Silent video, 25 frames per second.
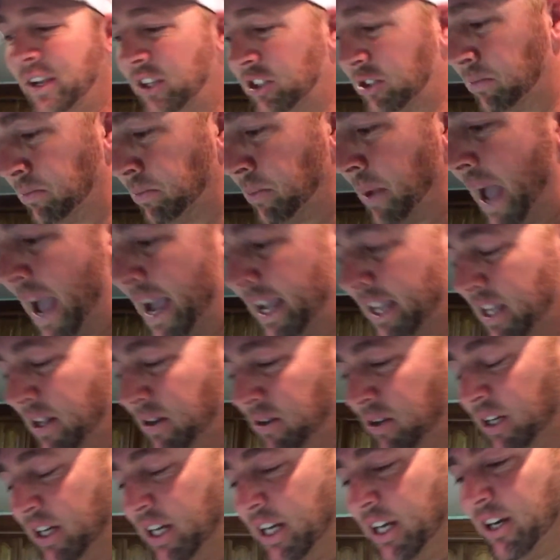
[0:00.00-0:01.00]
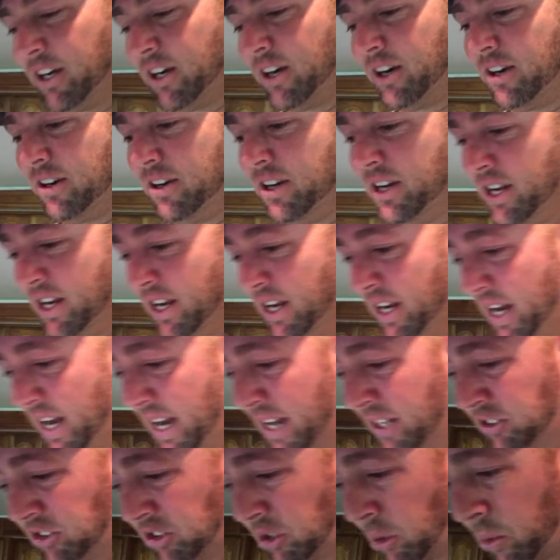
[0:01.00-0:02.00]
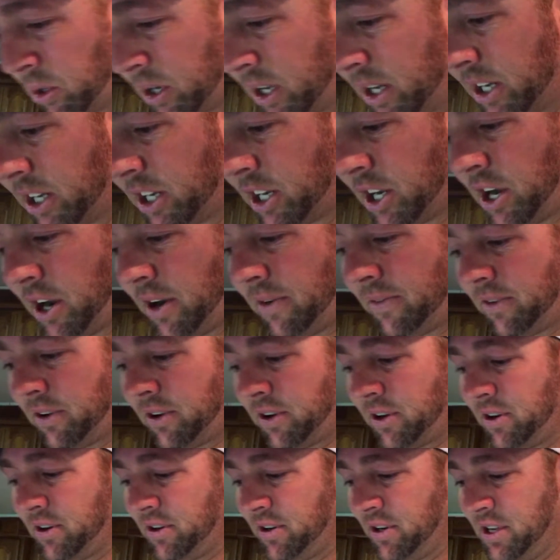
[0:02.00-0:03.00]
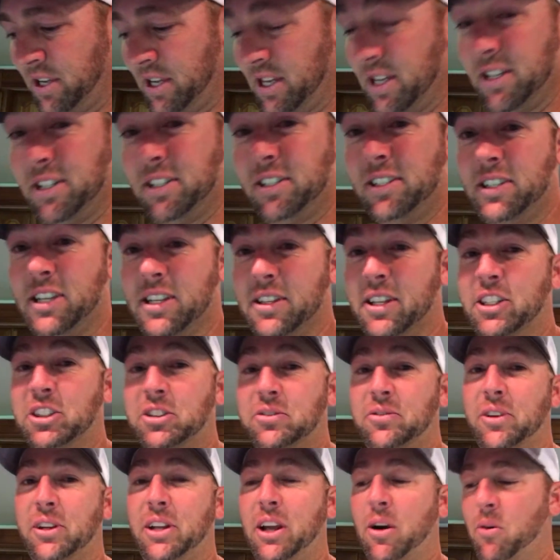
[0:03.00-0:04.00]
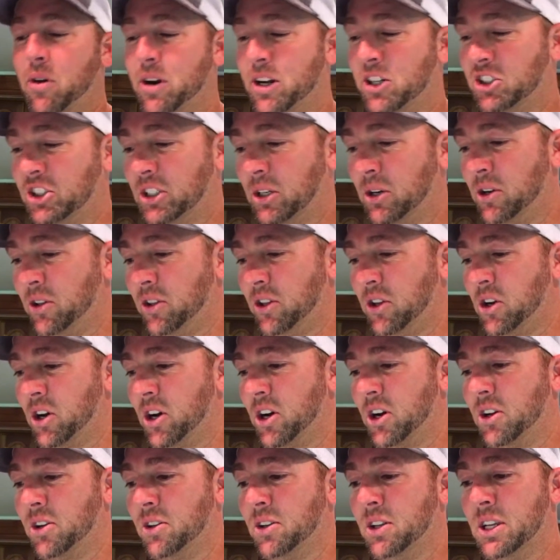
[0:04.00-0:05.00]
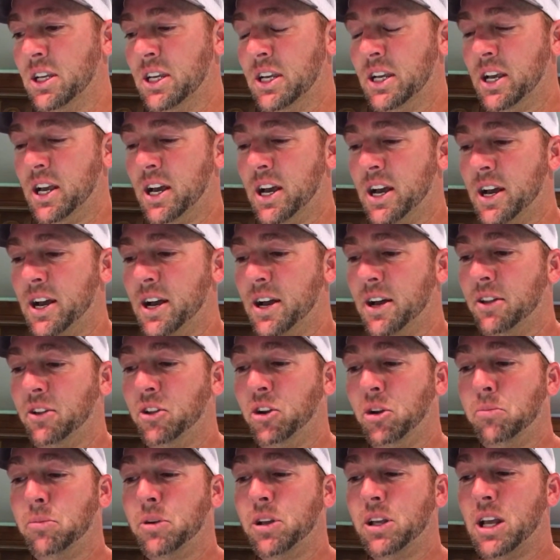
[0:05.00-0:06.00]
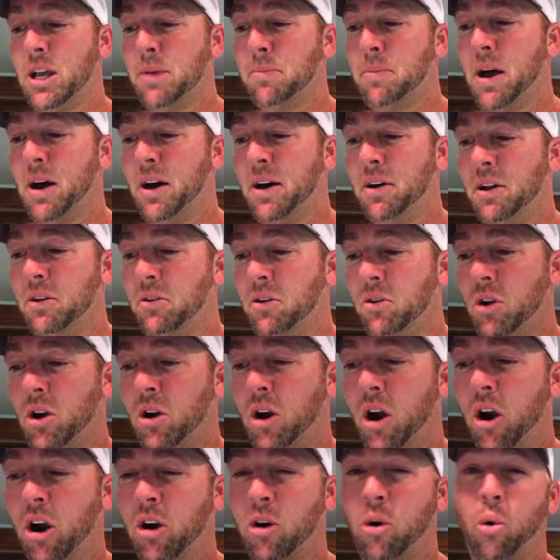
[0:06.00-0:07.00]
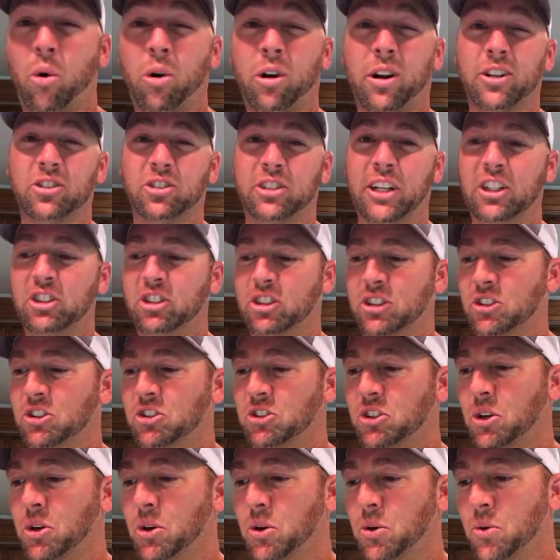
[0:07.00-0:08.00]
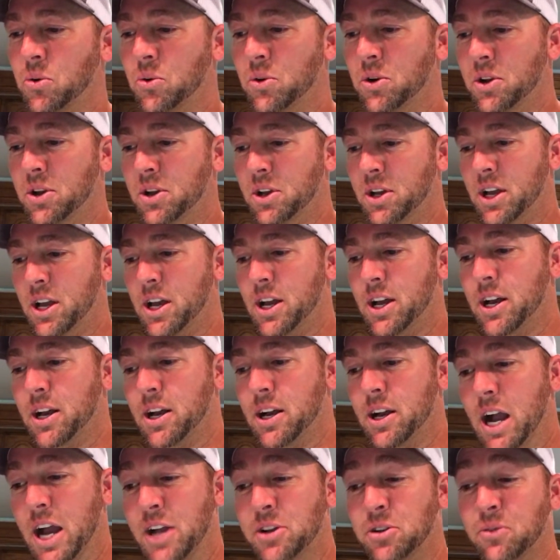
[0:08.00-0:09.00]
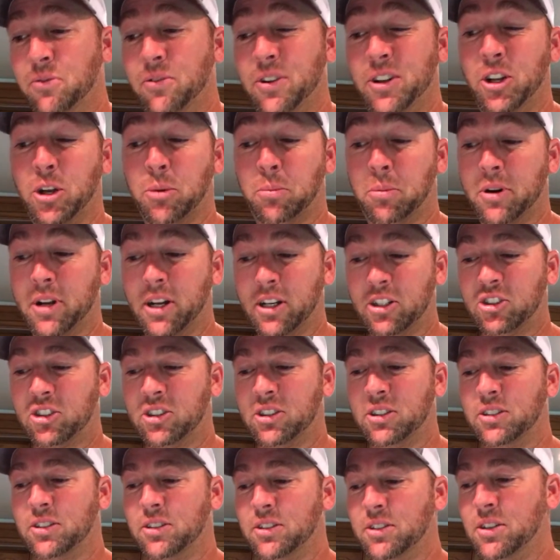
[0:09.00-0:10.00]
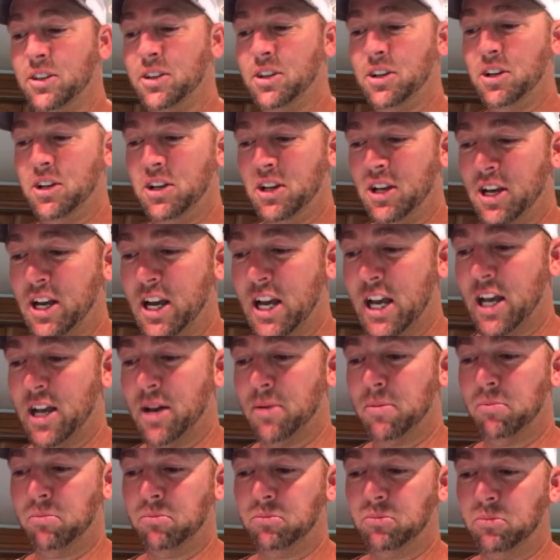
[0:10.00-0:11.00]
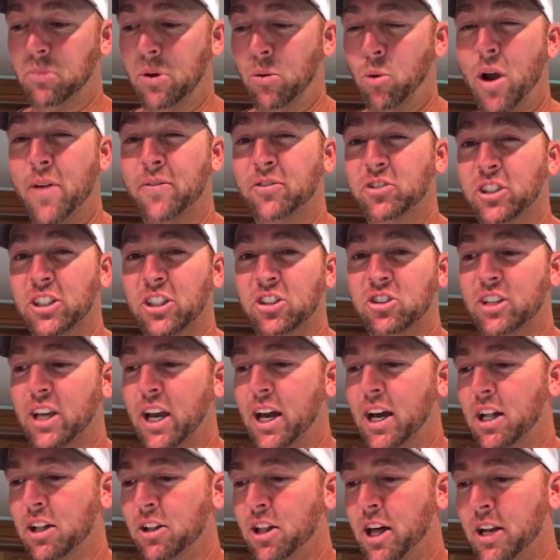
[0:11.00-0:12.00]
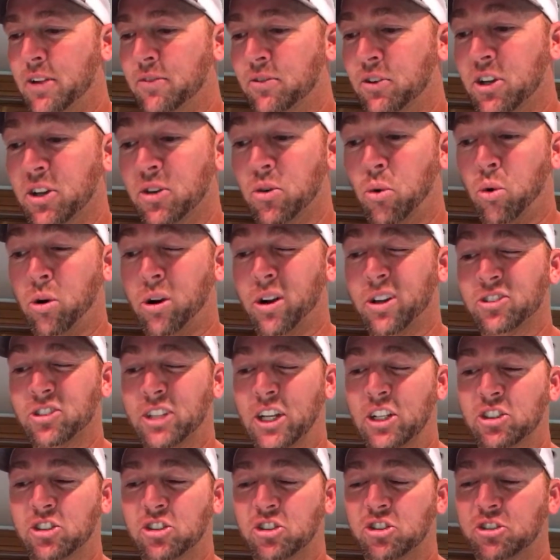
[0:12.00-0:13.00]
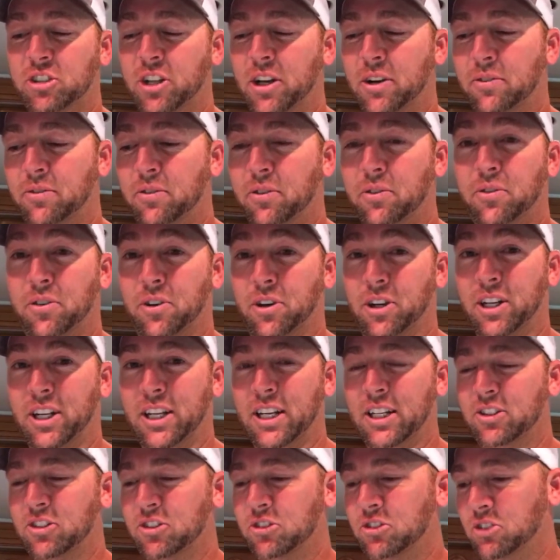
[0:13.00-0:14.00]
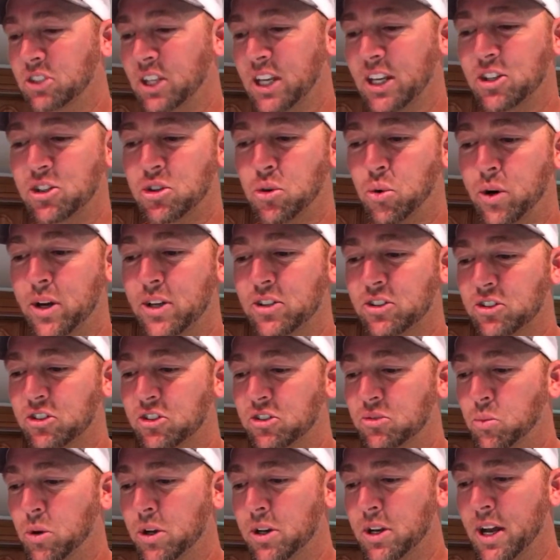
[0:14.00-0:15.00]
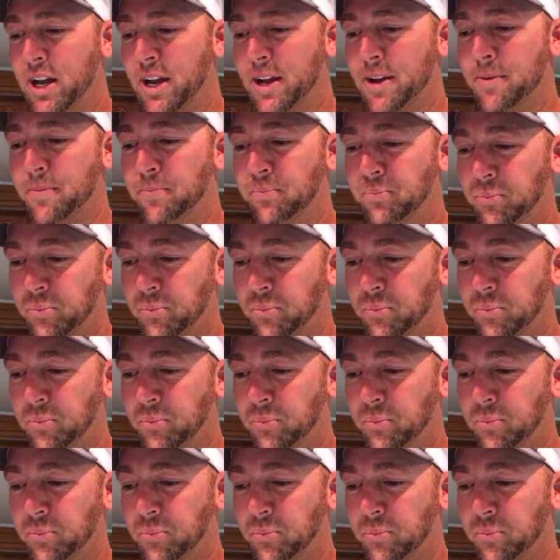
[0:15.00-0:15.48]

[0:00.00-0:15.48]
things back in gear, and so we're going to cover in this video. I want to share with you all a little bit about our organization. So I do video production. My wife Jenny's got a lot of good organization stuff for kid toys and whatnot.